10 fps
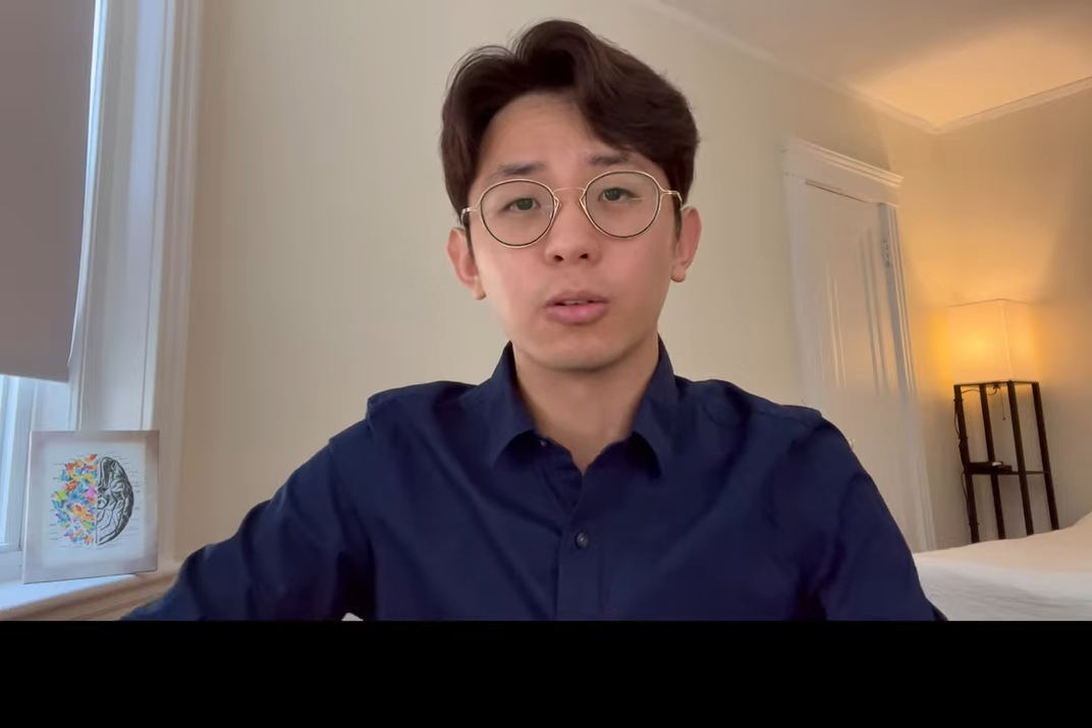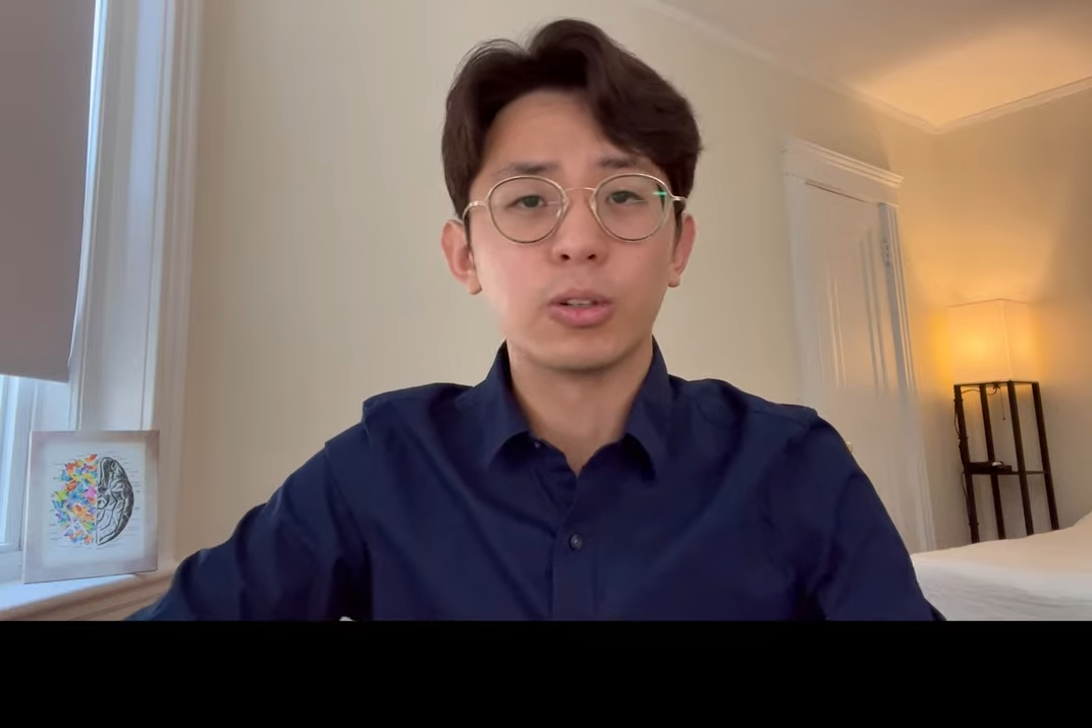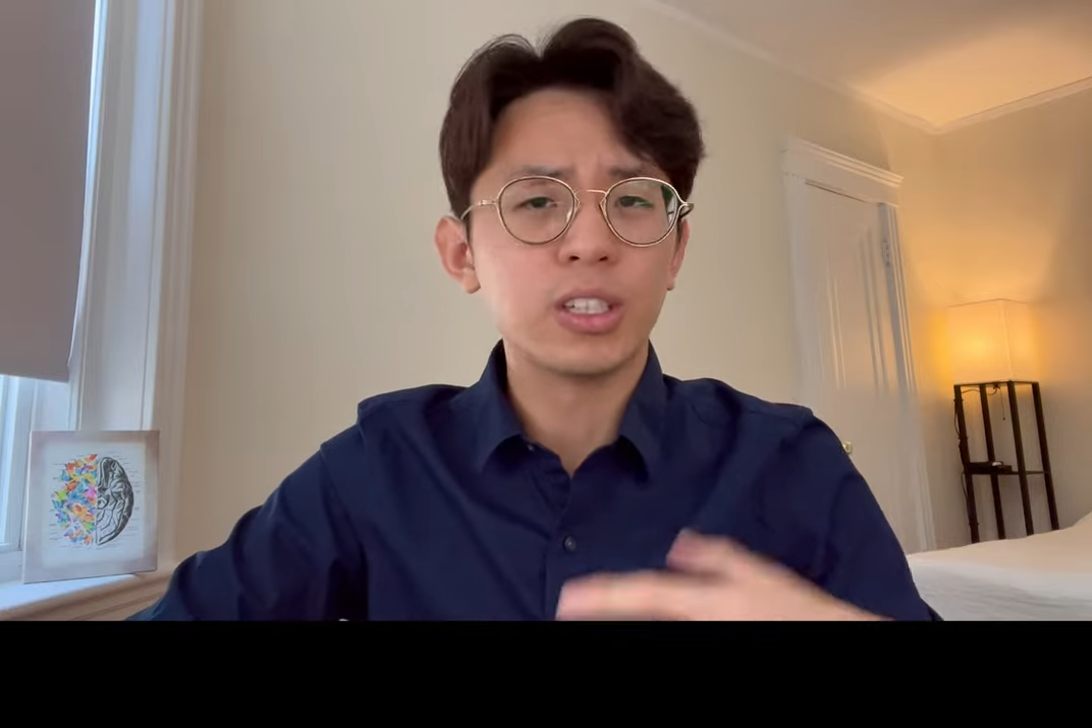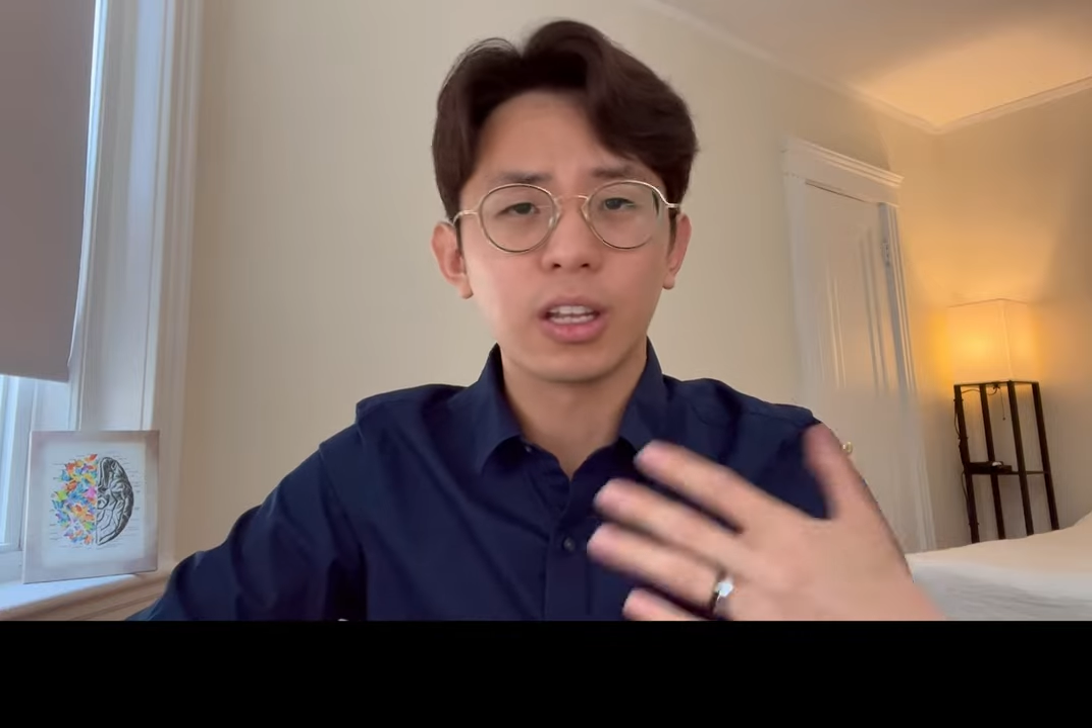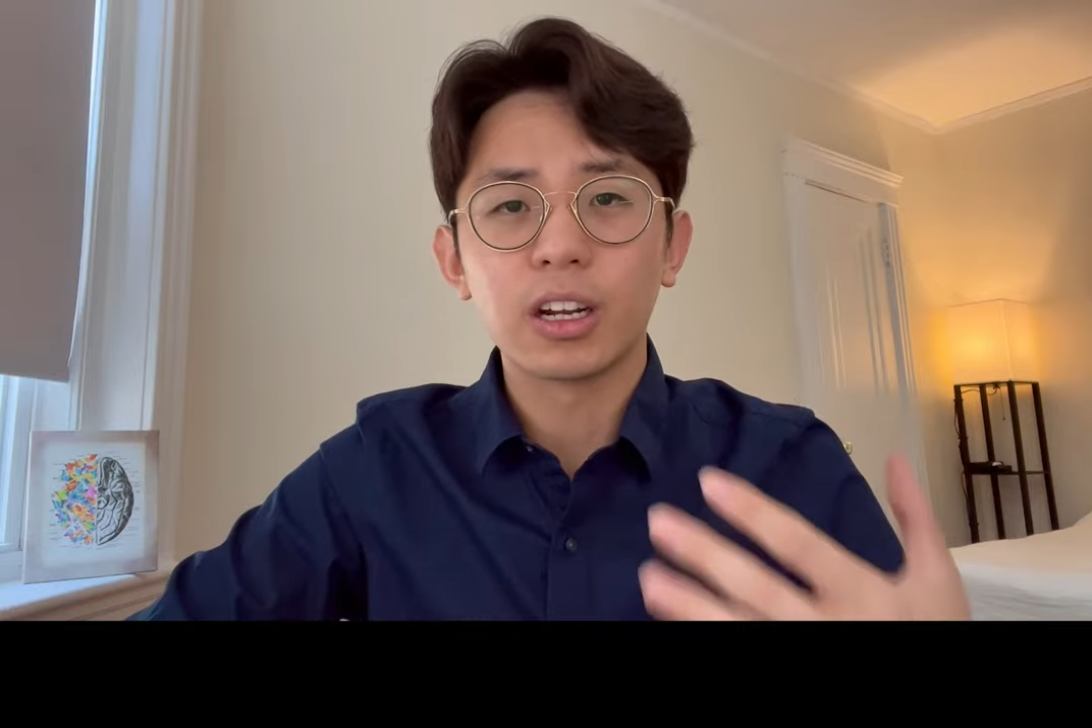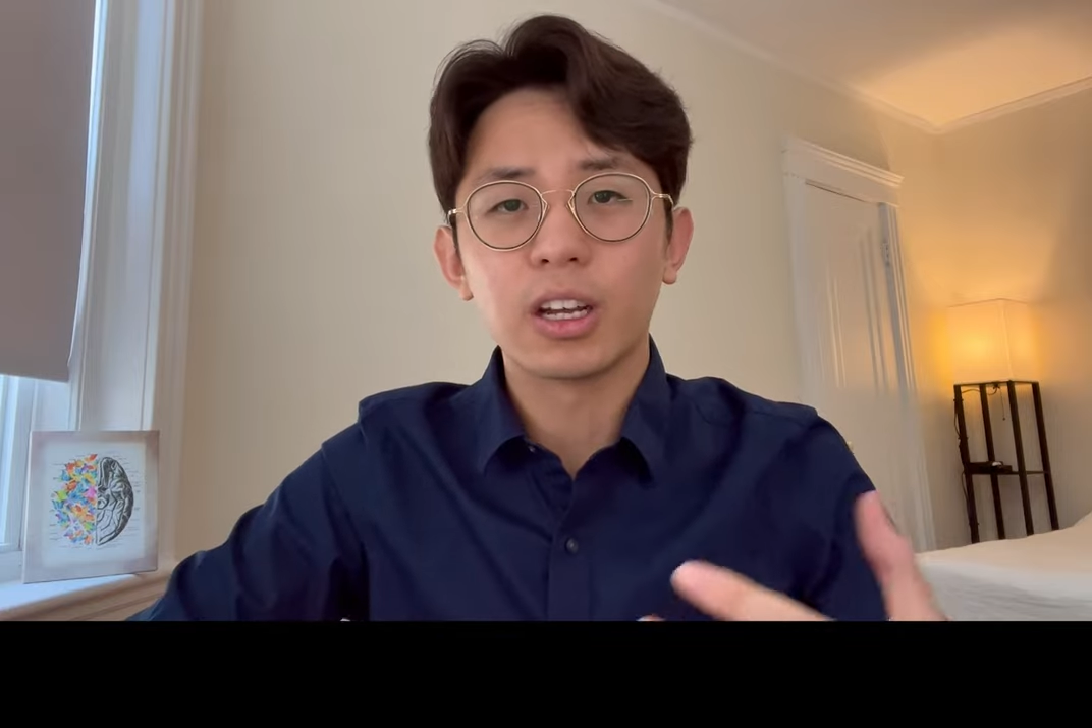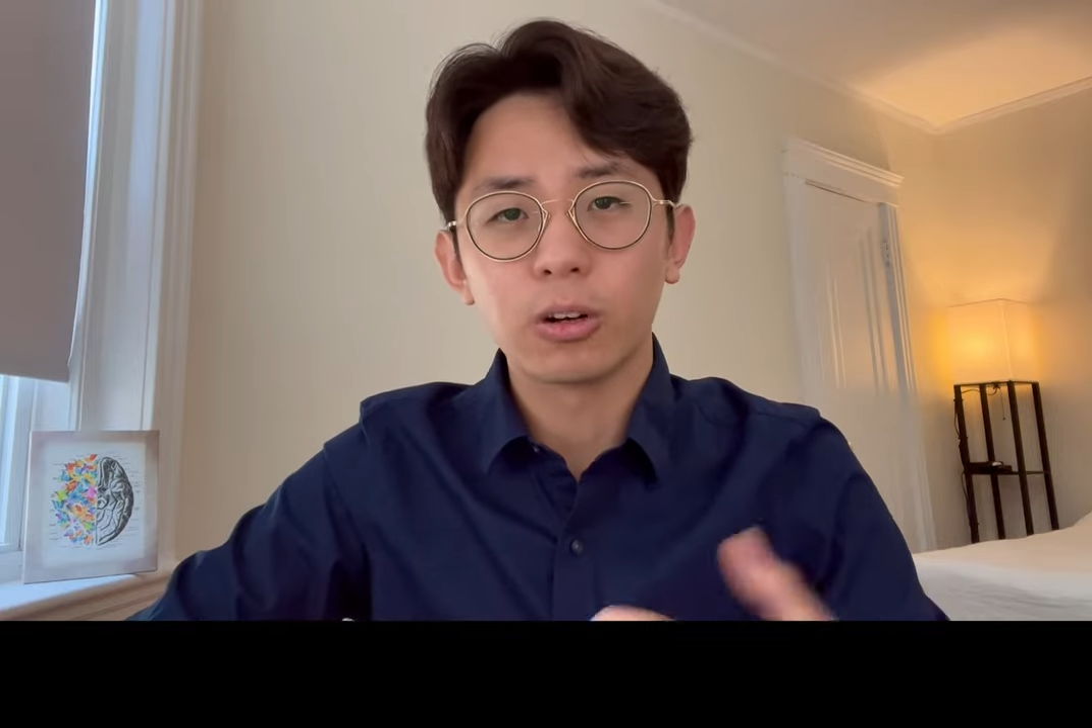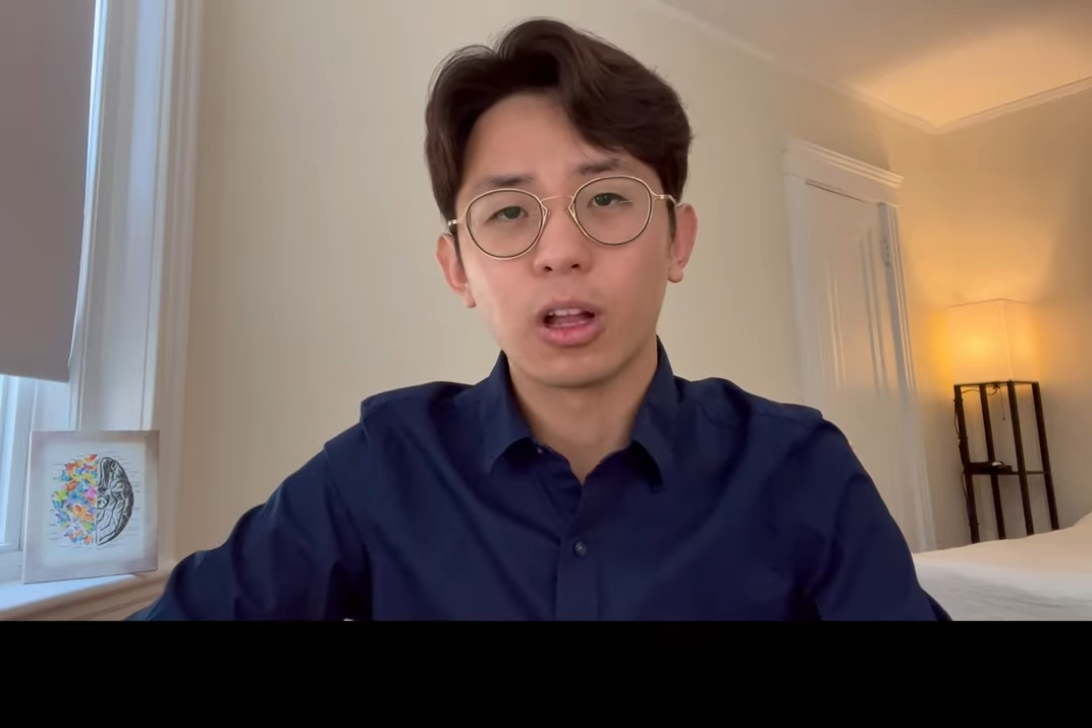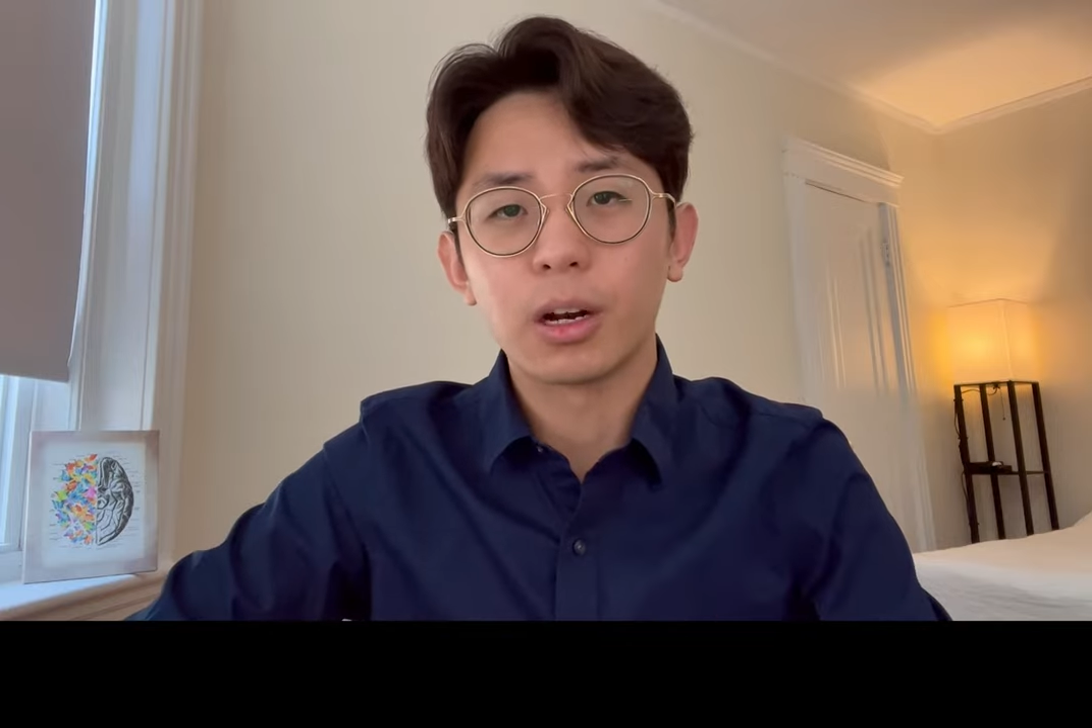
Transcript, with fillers: reason that I hear a lot